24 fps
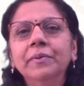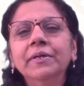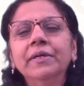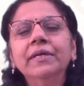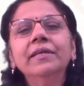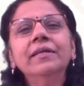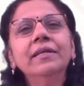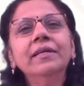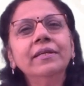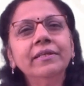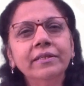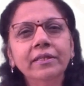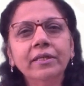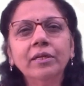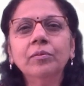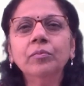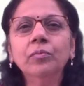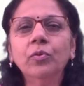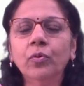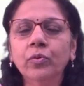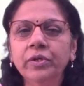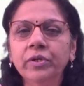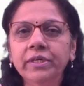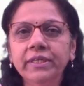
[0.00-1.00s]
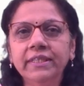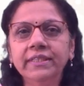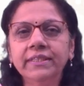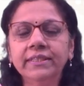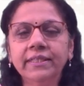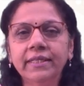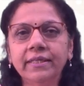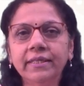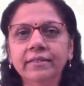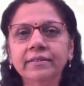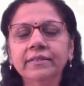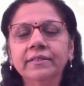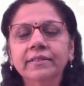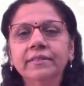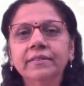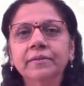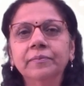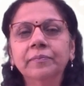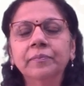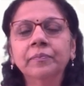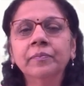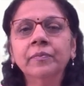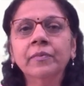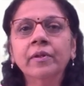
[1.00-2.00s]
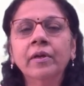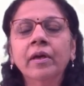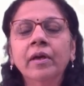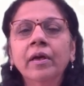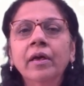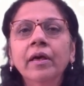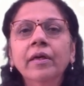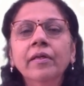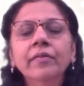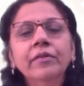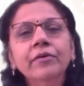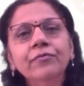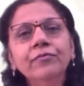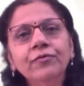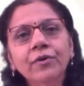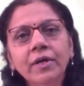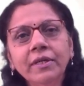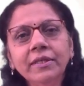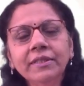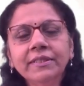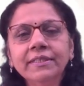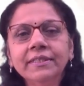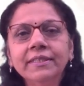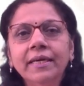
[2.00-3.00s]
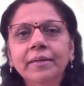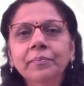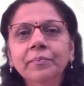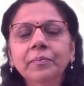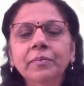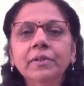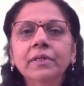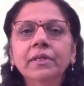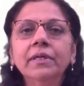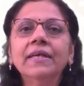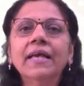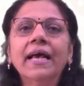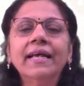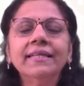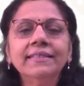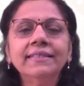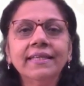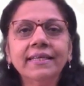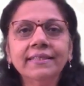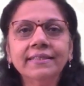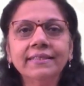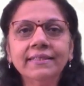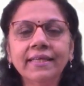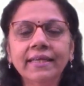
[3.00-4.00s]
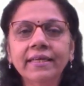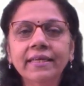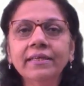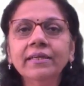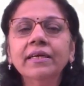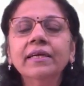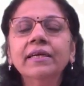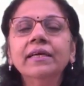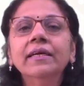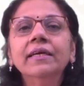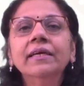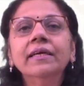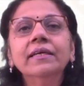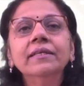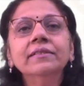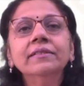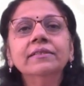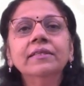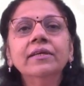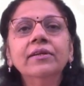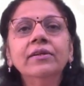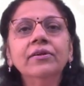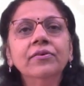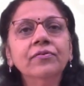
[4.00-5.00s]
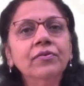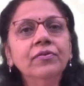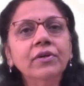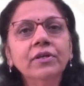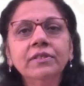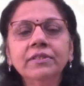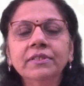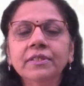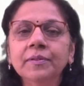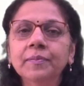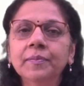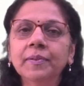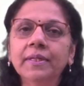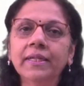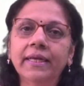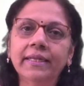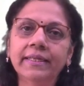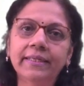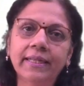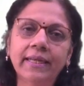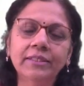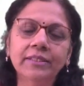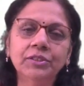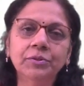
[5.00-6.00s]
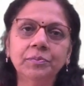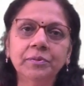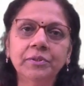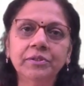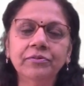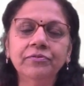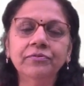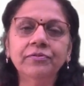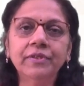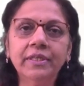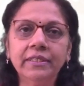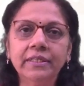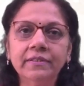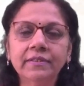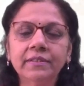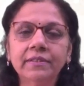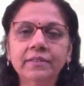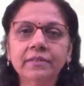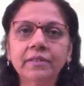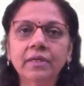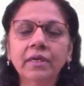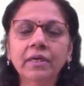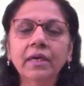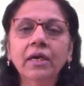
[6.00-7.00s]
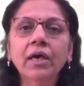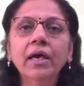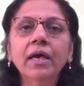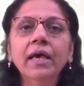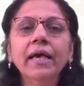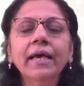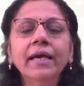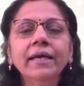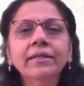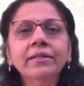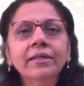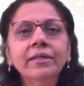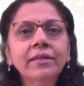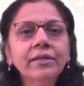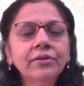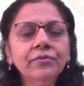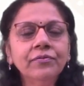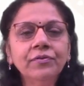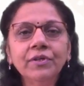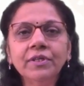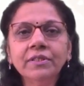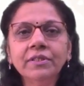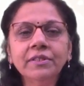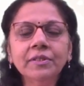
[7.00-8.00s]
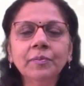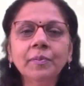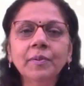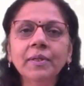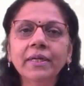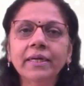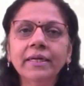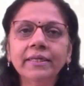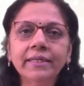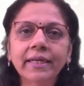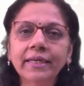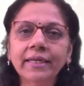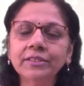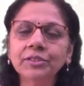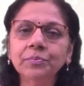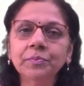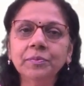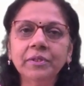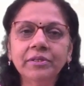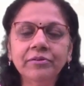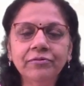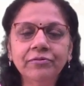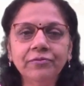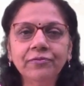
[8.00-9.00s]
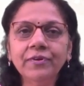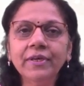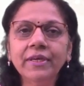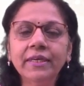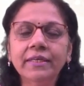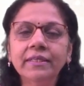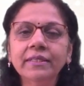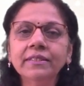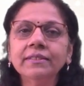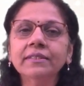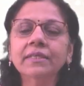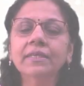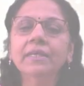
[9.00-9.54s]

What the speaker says: in a little more details. The first step, as I said, is the reversible attachment phase. In the reversible attachment phase,